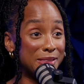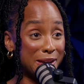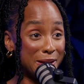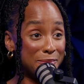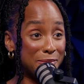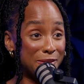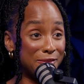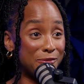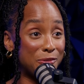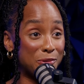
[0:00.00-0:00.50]

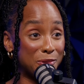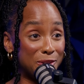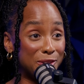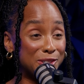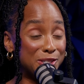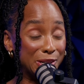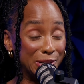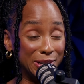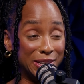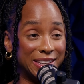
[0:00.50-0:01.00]
them and for their
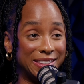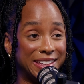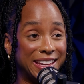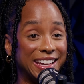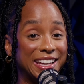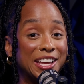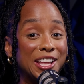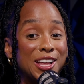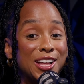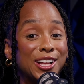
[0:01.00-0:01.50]
journey. And
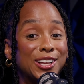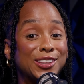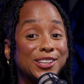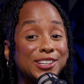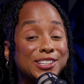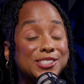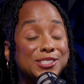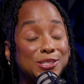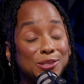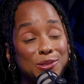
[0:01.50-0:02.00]
they
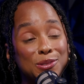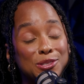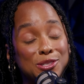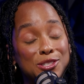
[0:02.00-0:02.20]
look to